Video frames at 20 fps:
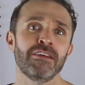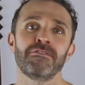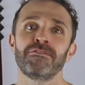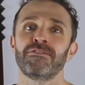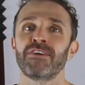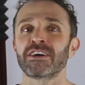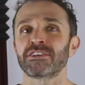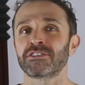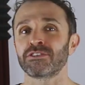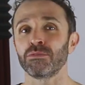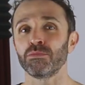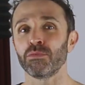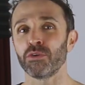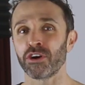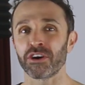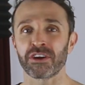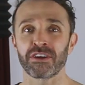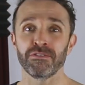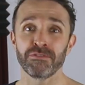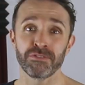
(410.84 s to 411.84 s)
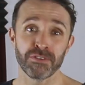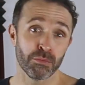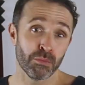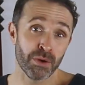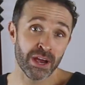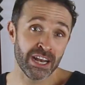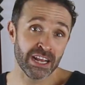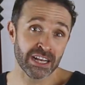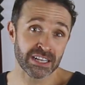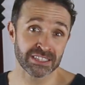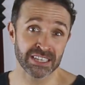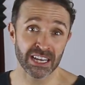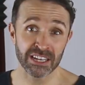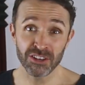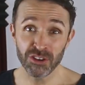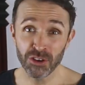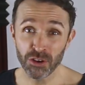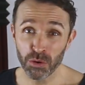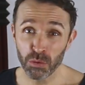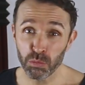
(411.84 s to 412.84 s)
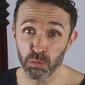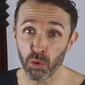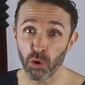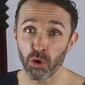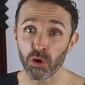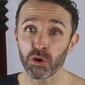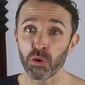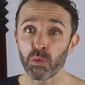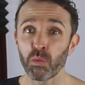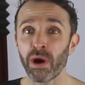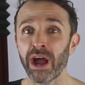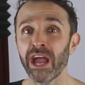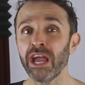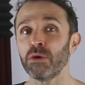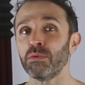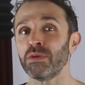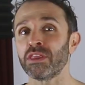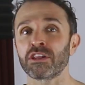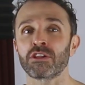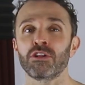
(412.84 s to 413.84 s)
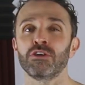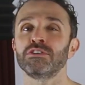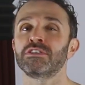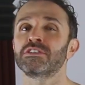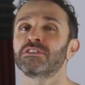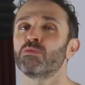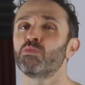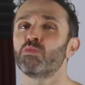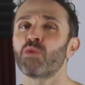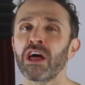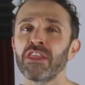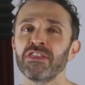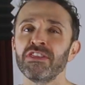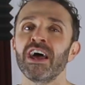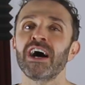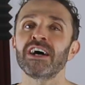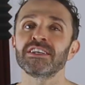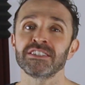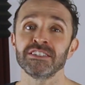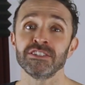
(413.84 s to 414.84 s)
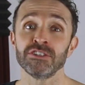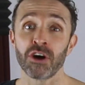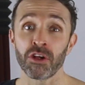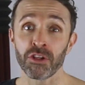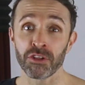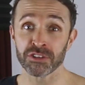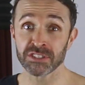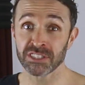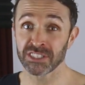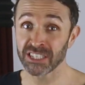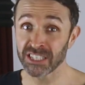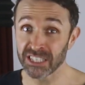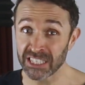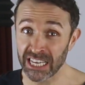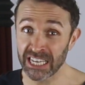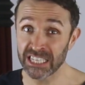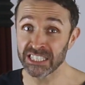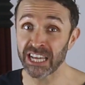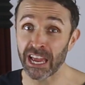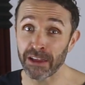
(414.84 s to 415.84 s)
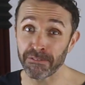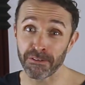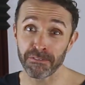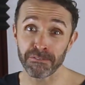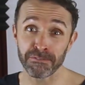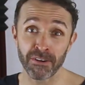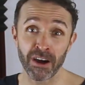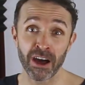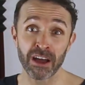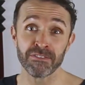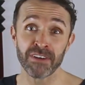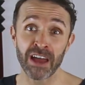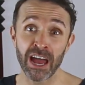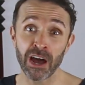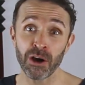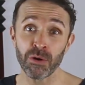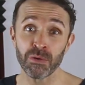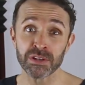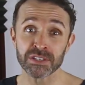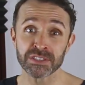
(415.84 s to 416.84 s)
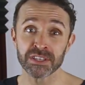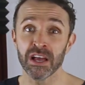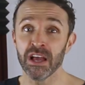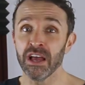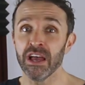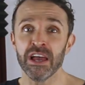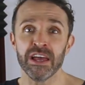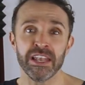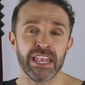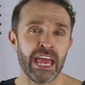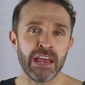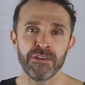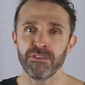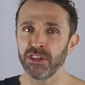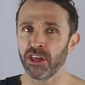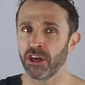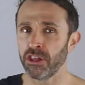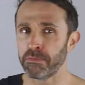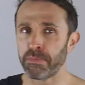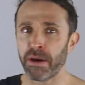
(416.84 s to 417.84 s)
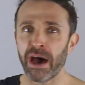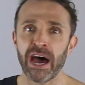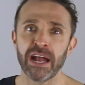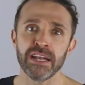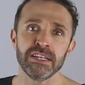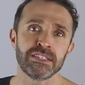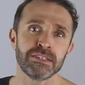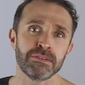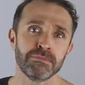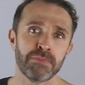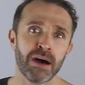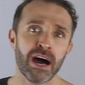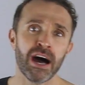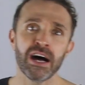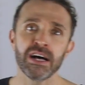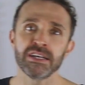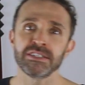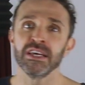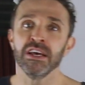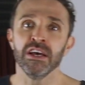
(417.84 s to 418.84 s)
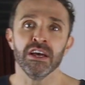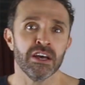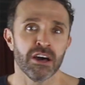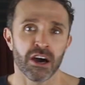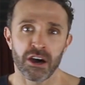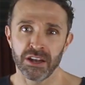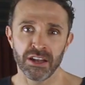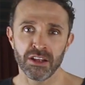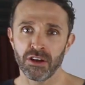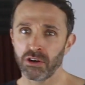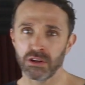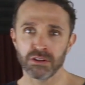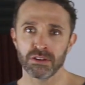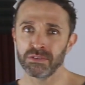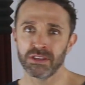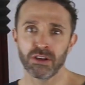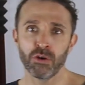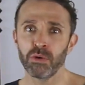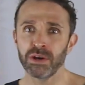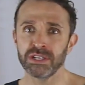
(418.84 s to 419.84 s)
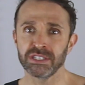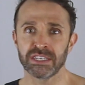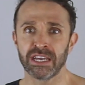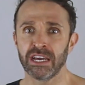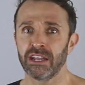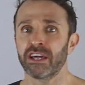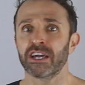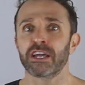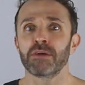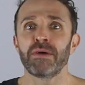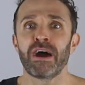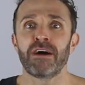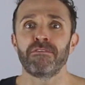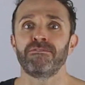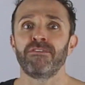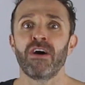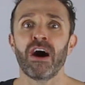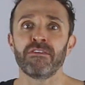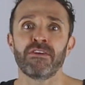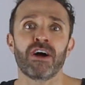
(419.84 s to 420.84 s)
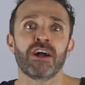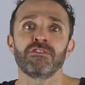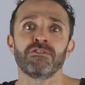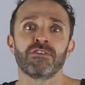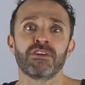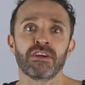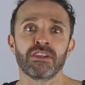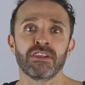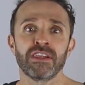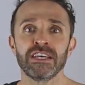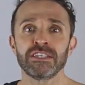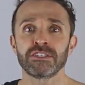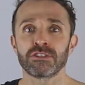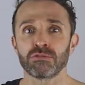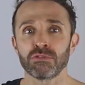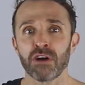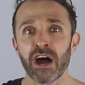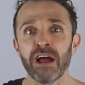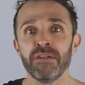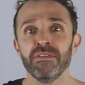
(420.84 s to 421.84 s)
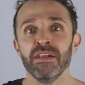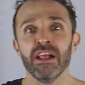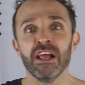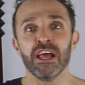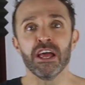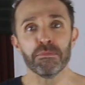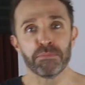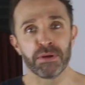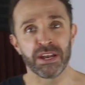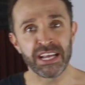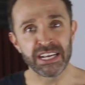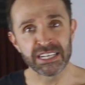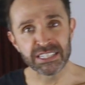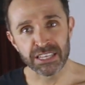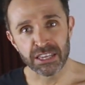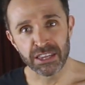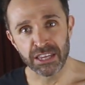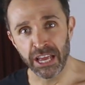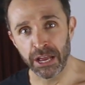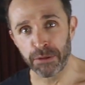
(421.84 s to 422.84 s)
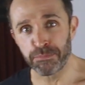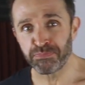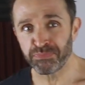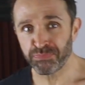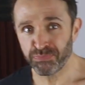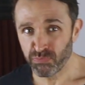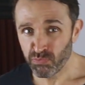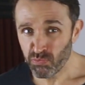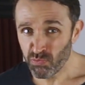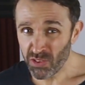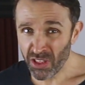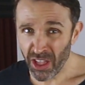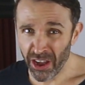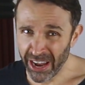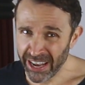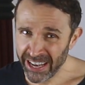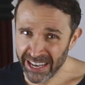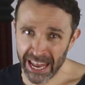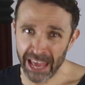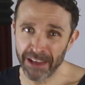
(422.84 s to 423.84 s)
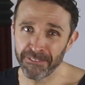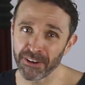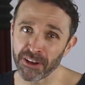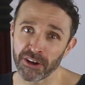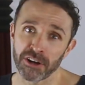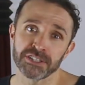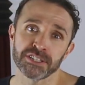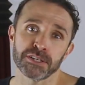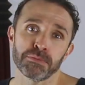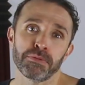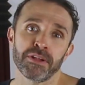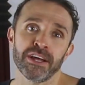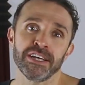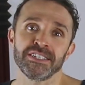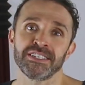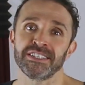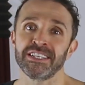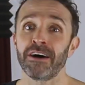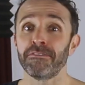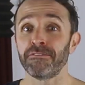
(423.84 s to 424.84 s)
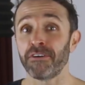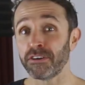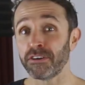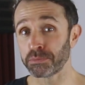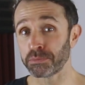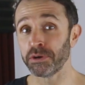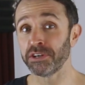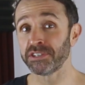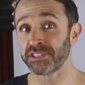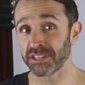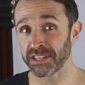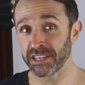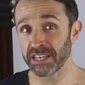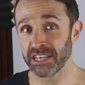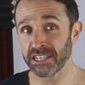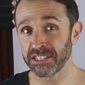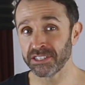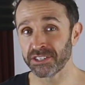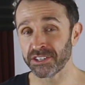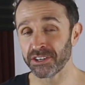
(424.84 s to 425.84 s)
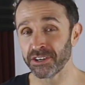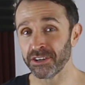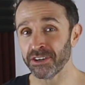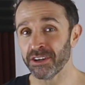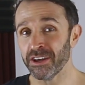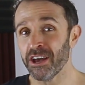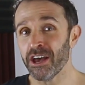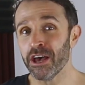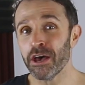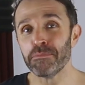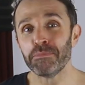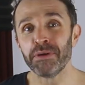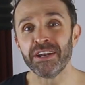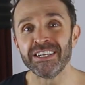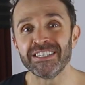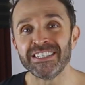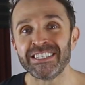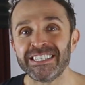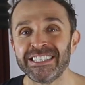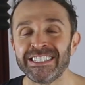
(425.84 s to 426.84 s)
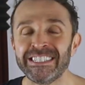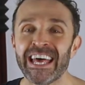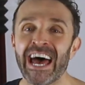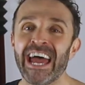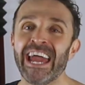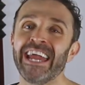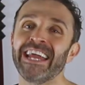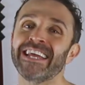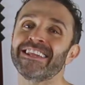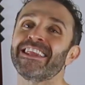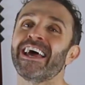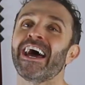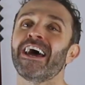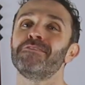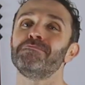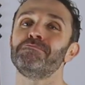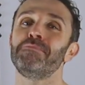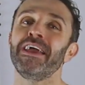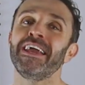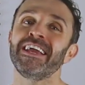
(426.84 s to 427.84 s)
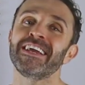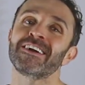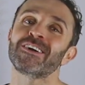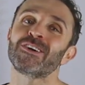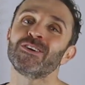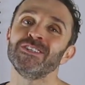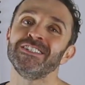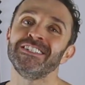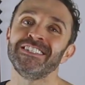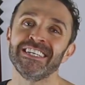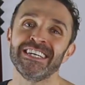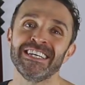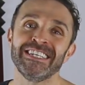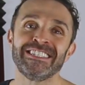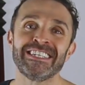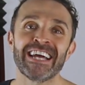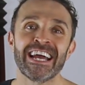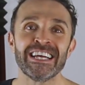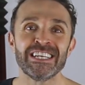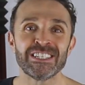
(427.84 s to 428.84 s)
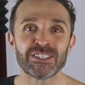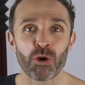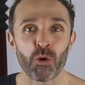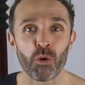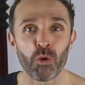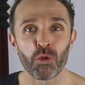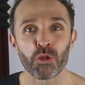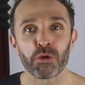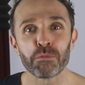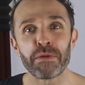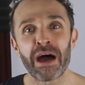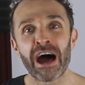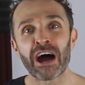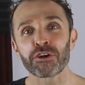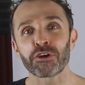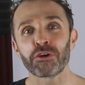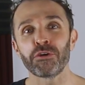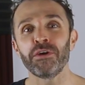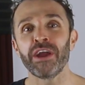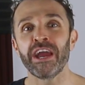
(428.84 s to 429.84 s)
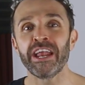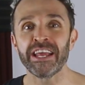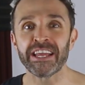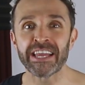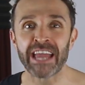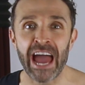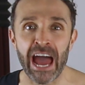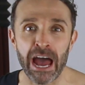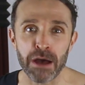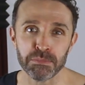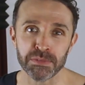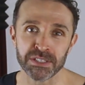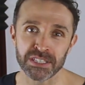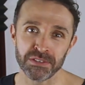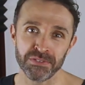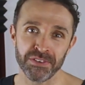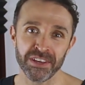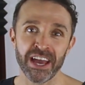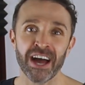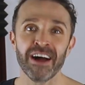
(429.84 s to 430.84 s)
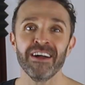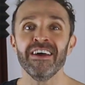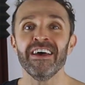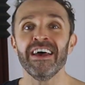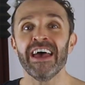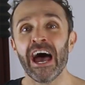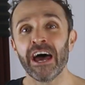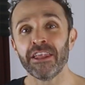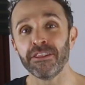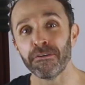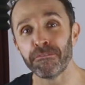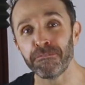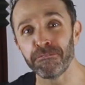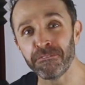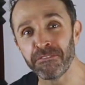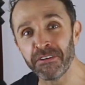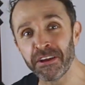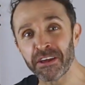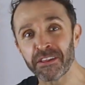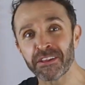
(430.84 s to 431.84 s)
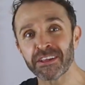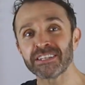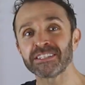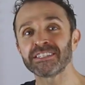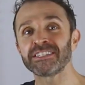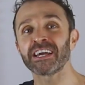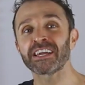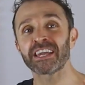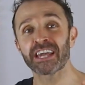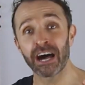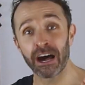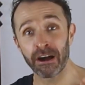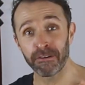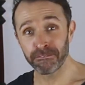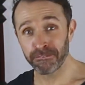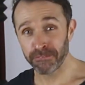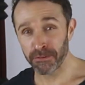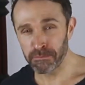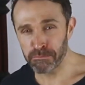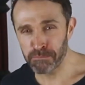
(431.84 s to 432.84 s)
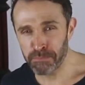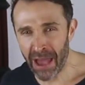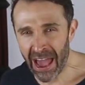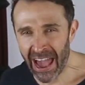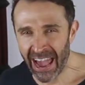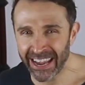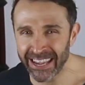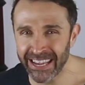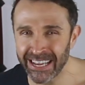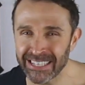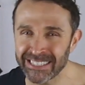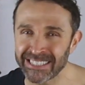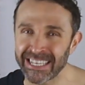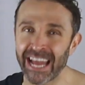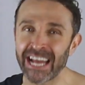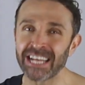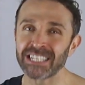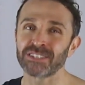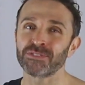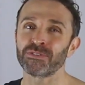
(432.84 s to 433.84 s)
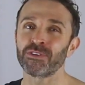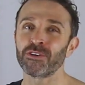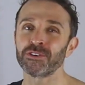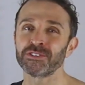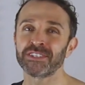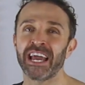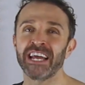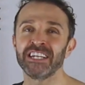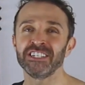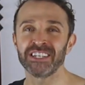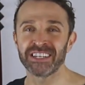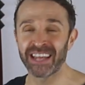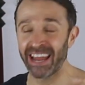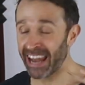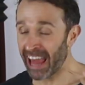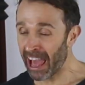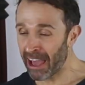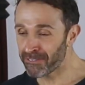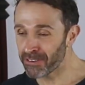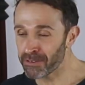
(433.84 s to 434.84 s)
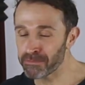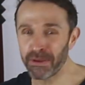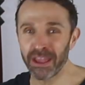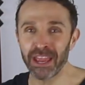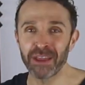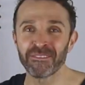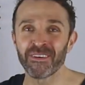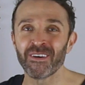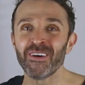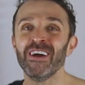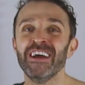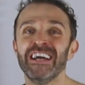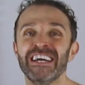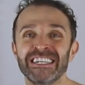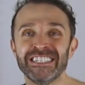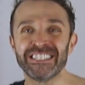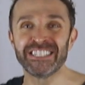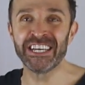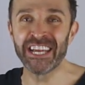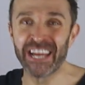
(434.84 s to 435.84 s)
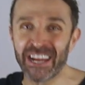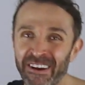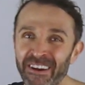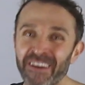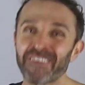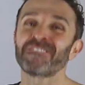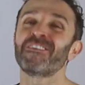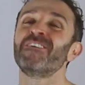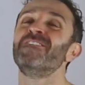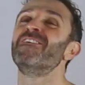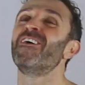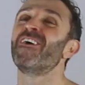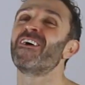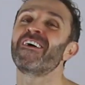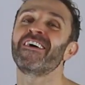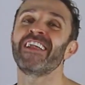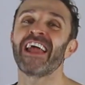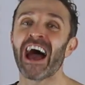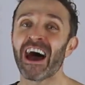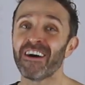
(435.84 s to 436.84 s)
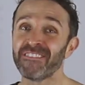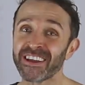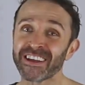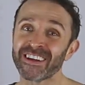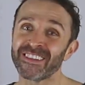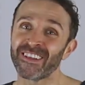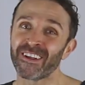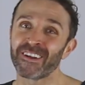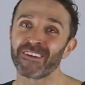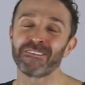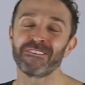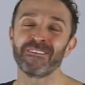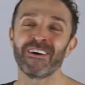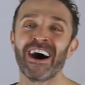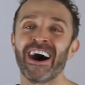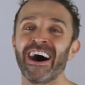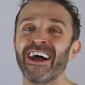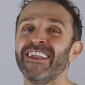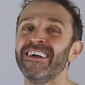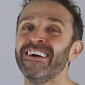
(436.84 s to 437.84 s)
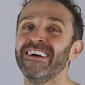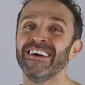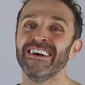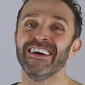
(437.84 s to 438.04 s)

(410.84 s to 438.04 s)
in function work and for weddings, and you could walk away with close to $1,000 to DJ for 5 hours. Now, even though the parties and bars, I'd always get like about 500 at least, right? But here's the thing. I never got to play stuff personally into. But in saying that, being a good DJ is all about creating atmosphere and the feelings that come from packing dance floors and having people cheering for more and having a lot of fun.